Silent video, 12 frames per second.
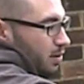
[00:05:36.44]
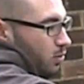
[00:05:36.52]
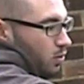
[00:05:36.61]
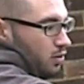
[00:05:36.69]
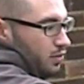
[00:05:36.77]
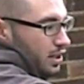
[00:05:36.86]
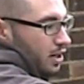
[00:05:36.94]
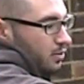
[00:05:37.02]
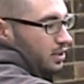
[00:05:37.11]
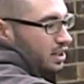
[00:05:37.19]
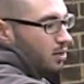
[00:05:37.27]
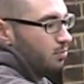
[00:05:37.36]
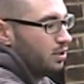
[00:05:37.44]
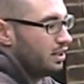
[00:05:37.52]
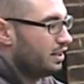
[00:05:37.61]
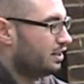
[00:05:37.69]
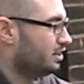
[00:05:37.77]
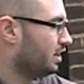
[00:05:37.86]
about one of the only
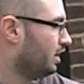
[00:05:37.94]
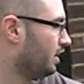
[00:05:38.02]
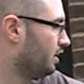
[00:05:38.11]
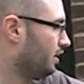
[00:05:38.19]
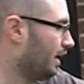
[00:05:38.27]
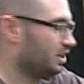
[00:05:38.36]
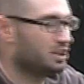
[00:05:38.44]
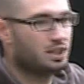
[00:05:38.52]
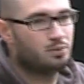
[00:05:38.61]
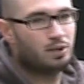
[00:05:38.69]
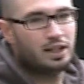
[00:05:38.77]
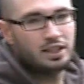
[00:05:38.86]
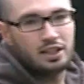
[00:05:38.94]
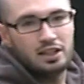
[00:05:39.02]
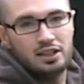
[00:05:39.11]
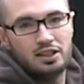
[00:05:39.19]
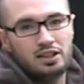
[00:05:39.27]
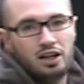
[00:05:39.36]
companies that actually make
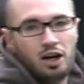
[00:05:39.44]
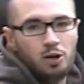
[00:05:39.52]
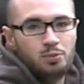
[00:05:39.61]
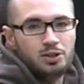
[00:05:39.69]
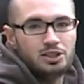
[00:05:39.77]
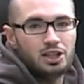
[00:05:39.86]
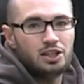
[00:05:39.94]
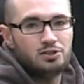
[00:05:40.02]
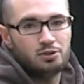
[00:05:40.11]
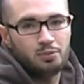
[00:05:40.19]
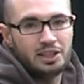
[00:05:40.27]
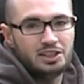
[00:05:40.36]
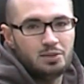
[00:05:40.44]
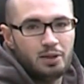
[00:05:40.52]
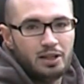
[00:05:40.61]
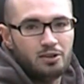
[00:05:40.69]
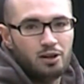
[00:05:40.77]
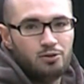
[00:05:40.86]
open sights for a
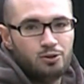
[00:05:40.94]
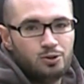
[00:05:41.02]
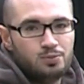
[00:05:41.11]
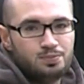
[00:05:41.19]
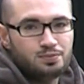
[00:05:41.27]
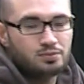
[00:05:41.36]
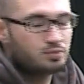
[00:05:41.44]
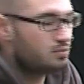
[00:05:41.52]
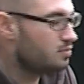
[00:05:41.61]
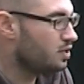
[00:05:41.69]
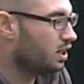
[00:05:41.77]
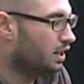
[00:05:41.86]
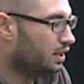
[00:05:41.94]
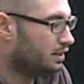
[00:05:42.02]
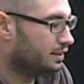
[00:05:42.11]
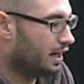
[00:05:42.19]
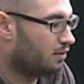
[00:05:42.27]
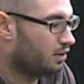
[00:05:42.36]
PCP rifle.
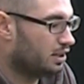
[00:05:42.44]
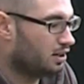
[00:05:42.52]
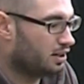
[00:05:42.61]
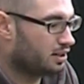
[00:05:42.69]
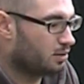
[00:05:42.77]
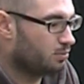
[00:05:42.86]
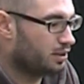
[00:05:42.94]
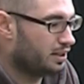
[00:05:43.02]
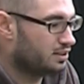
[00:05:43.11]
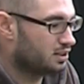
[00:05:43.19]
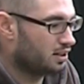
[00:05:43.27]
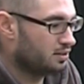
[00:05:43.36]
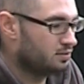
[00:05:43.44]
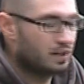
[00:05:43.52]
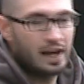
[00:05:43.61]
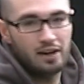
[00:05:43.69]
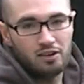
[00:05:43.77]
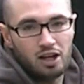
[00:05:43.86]
Now, I really like companies like
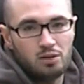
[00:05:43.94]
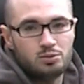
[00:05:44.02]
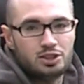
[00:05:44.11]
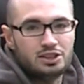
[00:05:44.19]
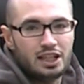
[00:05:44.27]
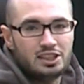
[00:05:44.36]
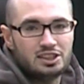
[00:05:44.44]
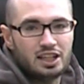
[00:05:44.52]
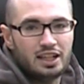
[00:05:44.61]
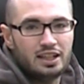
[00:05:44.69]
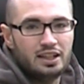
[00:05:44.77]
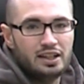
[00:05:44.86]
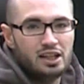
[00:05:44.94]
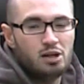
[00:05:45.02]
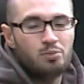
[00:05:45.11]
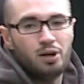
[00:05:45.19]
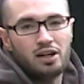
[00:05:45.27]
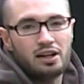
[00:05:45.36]
Air Arms and Daystate,
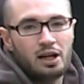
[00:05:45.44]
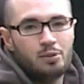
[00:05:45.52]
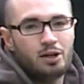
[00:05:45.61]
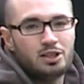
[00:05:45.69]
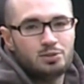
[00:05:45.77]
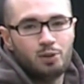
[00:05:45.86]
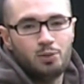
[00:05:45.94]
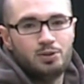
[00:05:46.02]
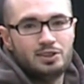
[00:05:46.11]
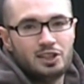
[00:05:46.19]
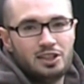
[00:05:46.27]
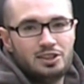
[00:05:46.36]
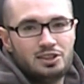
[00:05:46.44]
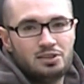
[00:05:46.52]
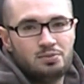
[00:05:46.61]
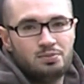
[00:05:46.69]
but how about some open sights?